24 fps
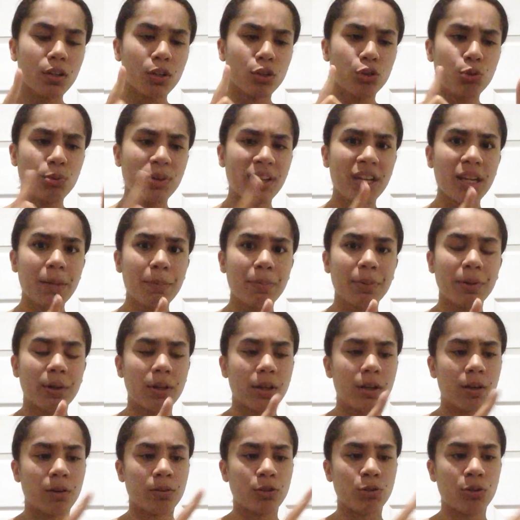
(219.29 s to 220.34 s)

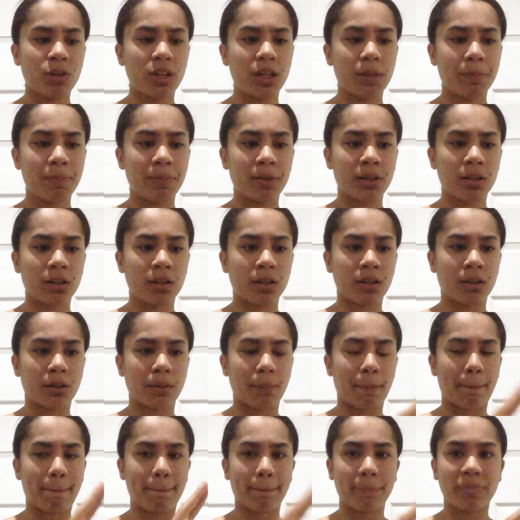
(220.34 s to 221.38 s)

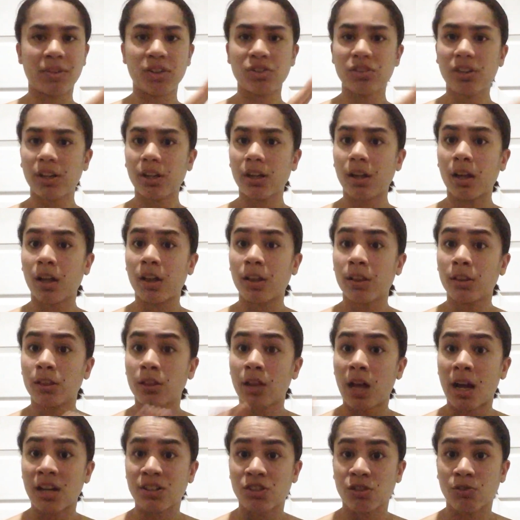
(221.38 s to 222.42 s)
there's like
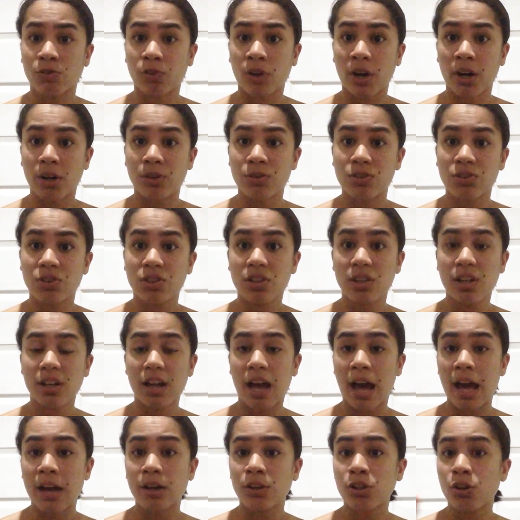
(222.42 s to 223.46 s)
lots of rounds.
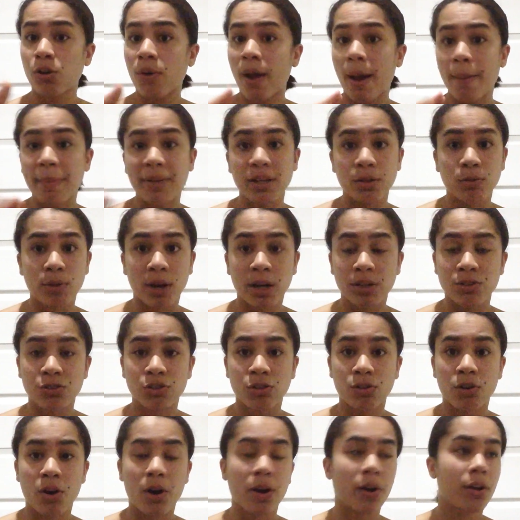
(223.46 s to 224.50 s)
I don't know how many rounds
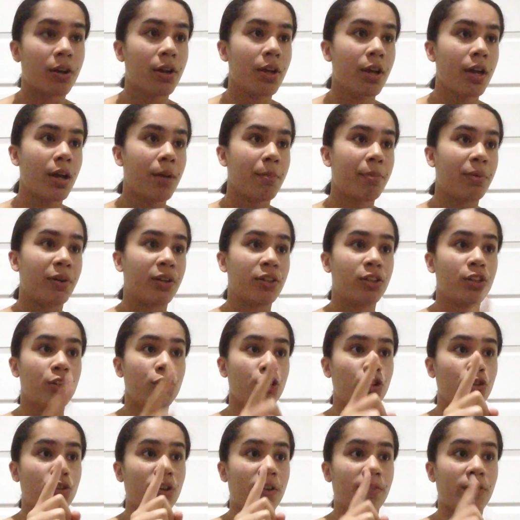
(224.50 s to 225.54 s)
there are, but you
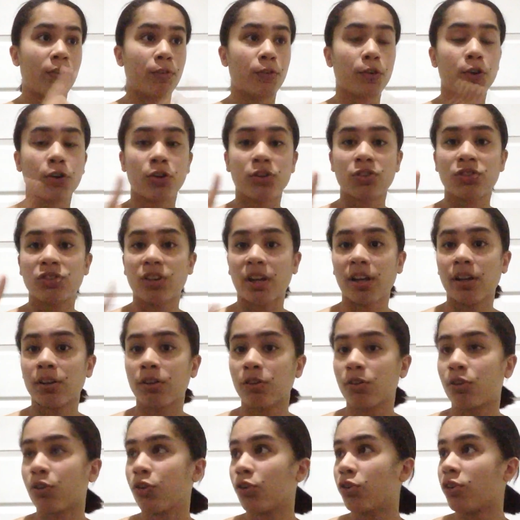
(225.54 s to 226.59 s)
know, you have the first,
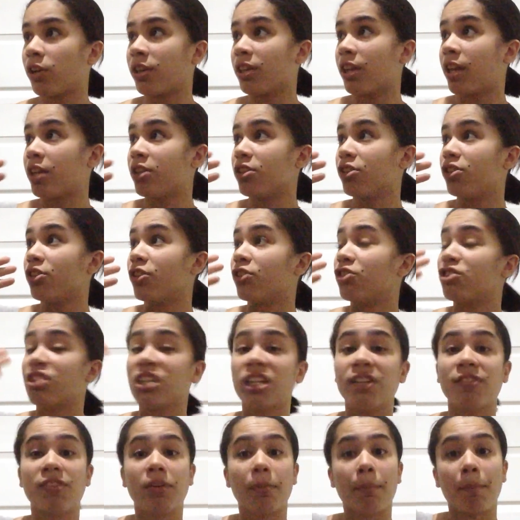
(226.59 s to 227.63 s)
second, third, and then there's
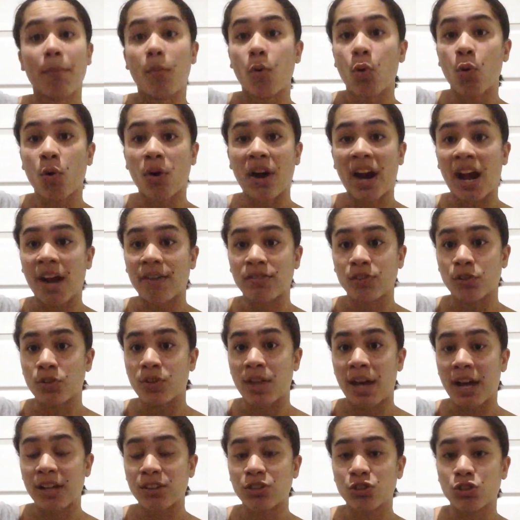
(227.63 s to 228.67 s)
even more after
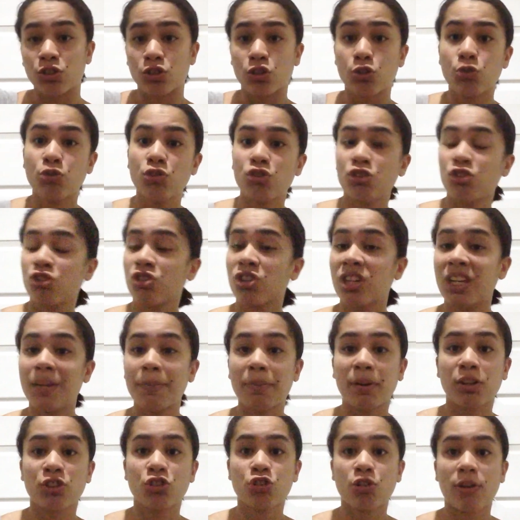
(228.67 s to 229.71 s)
that. So you just keep
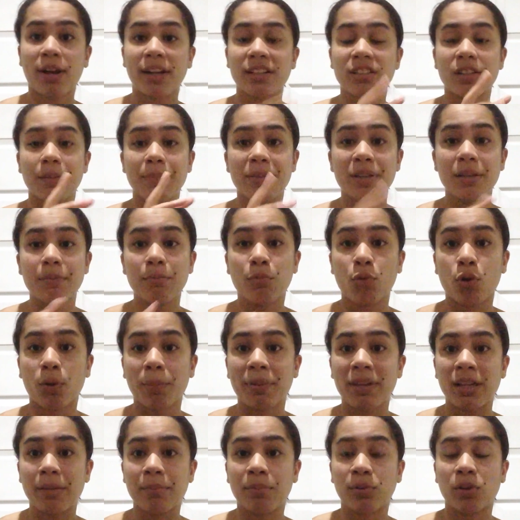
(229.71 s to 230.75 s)
on trying to beat more
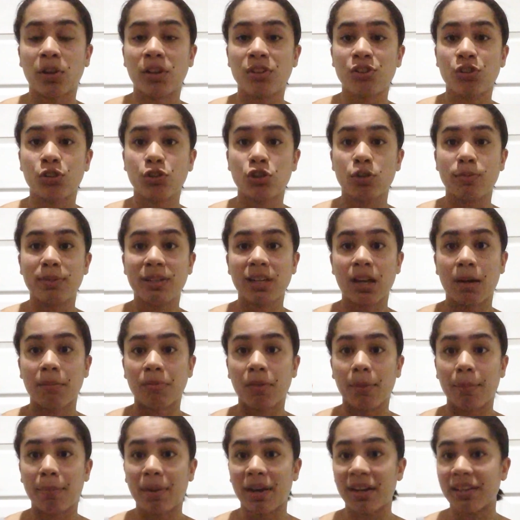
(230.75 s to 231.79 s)
people until you become
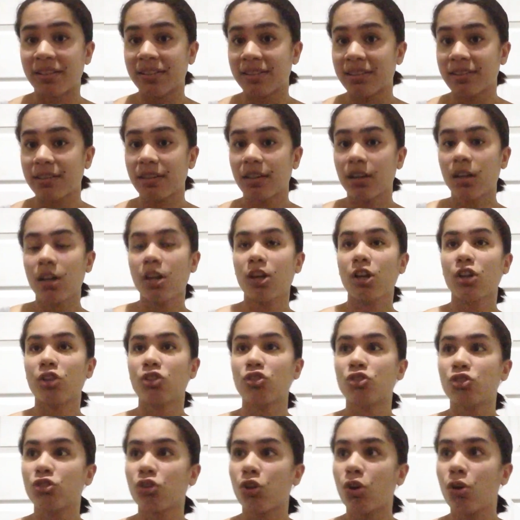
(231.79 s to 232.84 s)
the best.
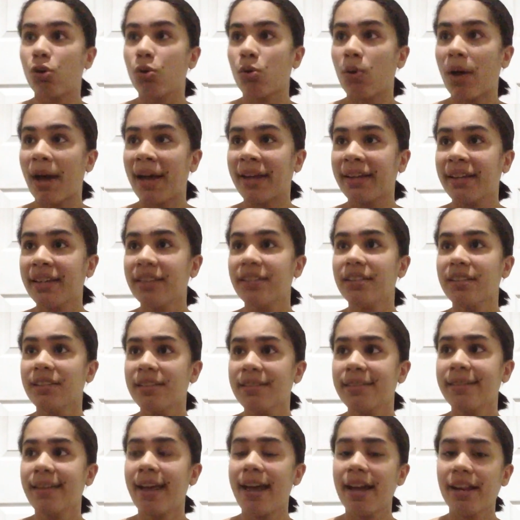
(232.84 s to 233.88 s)
So I guess this
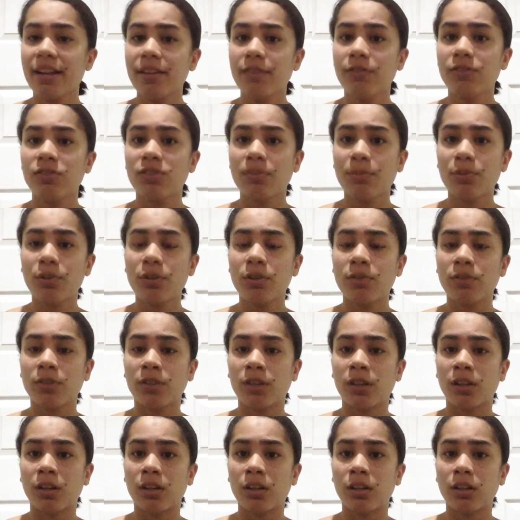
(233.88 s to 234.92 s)
is kind of somewhat of
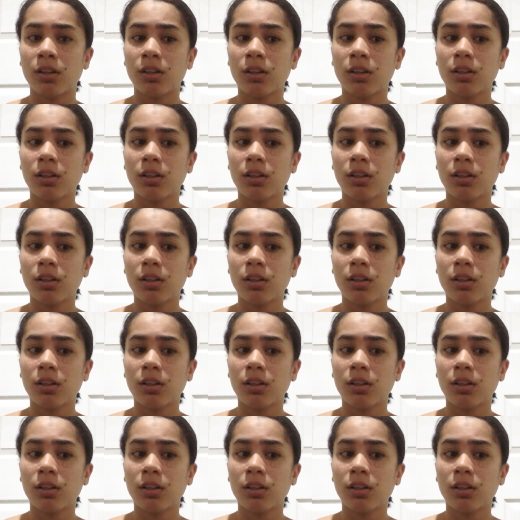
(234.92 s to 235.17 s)
a